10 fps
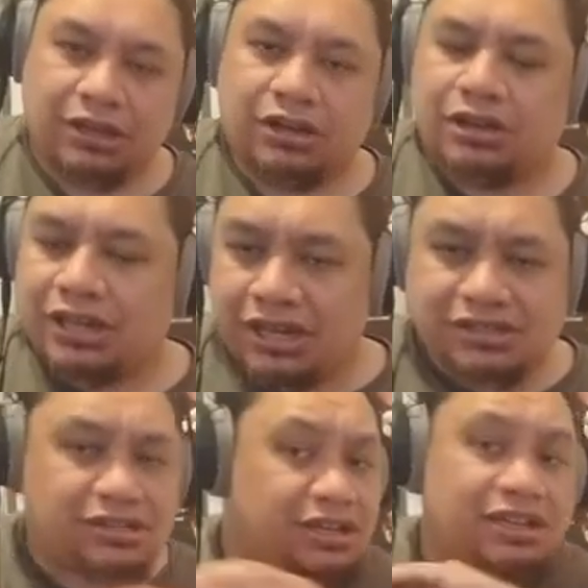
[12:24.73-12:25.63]
Okay, so
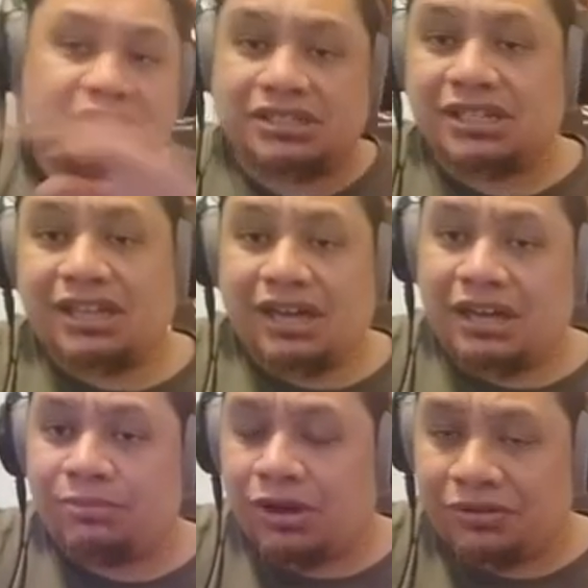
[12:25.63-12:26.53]
you can just let that A
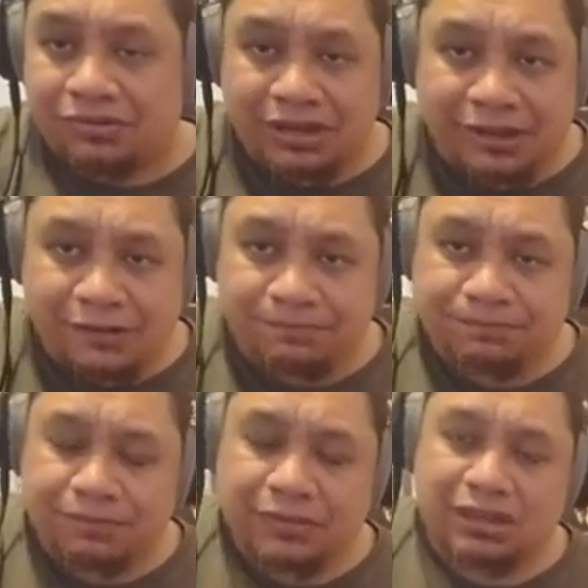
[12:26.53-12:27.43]
minor ring out,
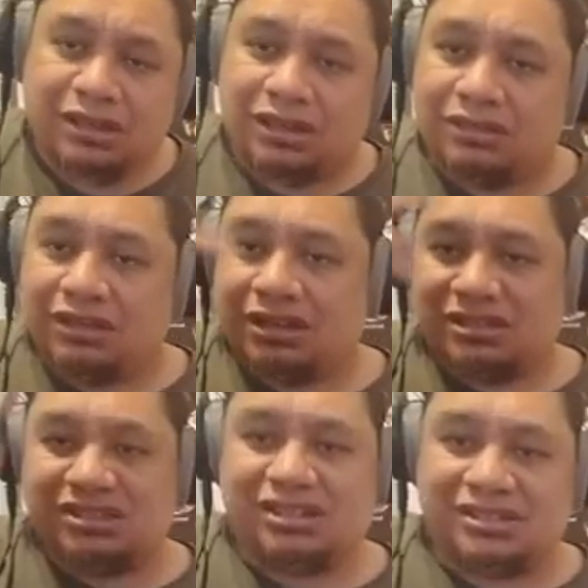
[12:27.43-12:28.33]
and then
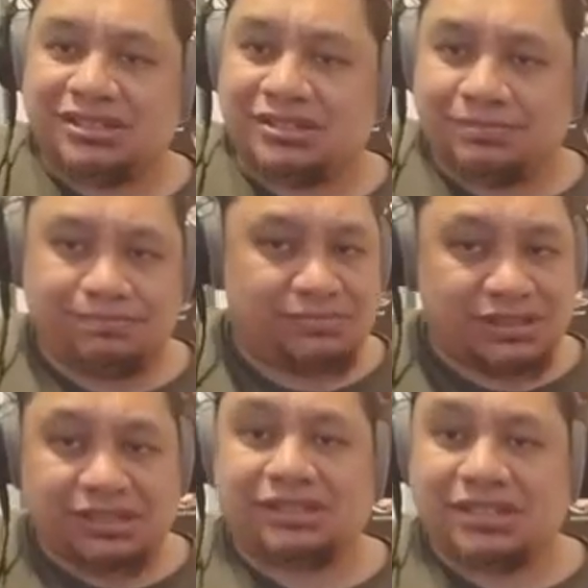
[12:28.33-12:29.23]
it's just
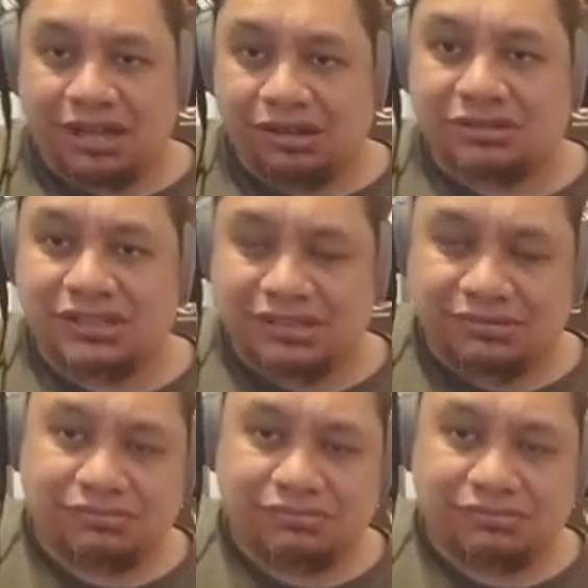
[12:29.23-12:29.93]
6 counts.